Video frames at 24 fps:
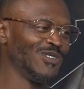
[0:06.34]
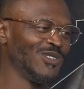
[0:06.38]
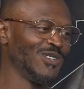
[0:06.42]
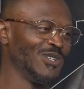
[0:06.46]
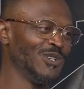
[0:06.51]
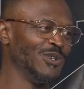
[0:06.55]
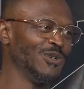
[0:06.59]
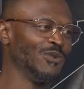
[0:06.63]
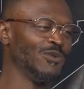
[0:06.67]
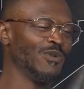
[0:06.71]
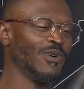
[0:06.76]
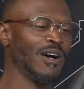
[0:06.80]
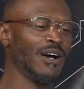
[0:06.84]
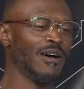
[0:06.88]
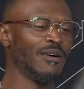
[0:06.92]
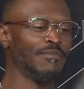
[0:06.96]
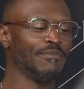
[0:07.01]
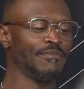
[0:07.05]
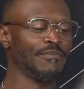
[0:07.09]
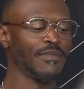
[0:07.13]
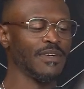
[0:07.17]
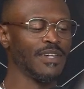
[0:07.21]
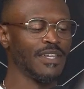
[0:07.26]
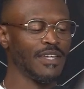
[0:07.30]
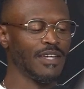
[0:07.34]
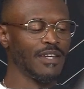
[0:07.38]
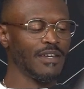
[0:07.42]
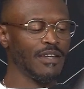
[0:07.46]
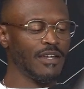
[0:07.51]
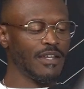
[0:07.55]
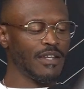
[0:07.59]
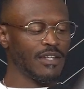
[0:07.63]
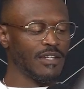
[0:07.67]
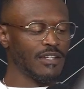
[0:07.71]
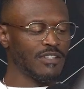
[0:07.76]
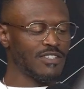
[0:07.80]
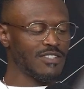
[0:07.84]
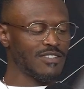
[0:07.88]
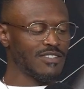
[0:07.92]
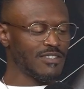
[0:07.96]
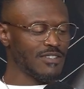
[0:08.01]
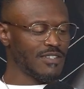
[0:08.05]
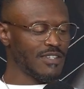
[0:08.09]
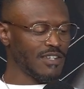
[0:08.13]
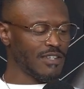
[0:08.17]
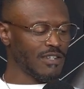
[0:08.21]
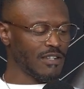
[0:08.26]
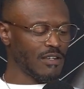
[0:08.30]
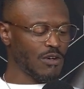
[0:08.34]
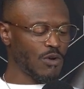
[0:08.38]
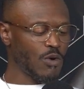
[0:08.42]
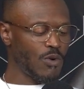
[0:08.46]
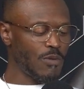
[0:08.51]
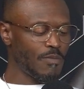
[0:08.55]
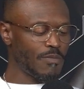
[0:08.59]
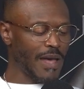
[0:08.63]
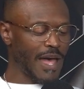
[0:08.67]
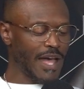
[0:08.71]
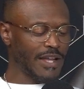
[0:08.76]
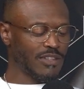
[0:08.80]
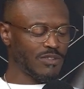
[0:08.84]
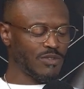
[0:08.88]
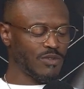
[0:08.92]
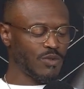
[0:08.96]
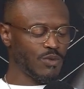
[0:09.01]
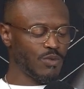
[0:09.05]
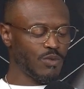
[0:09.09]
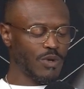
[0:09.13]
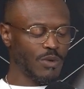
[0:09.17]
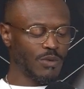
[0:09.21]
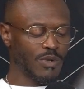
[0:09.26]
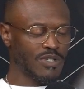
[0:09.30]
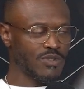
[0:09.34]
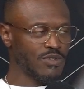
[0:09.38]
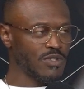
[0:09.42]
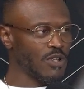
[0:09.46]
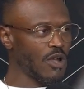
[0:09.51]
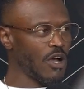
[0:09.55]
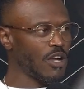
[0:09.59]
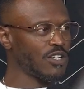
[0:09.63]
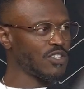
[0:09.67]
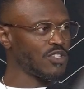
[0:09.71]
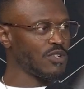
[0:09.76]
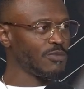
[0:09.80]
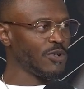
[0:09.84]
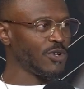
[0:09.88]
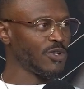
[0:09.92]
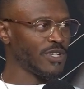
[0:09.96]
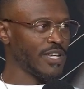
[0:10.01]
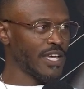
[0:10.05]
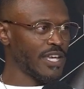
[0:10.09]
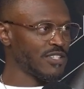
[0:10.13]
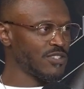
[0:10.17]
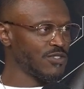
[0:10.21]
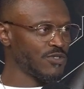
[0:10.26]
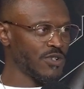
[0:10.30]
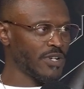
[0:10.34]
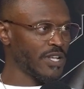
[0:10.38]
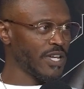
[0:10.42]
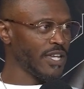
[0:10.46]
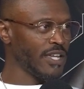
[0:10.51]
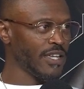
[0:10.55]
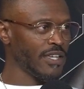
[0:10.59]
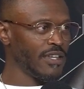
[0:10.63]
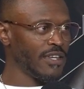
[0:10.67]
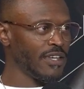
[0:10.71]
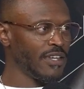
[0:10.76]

Lou, just going back to what I was talking to you about yesterday,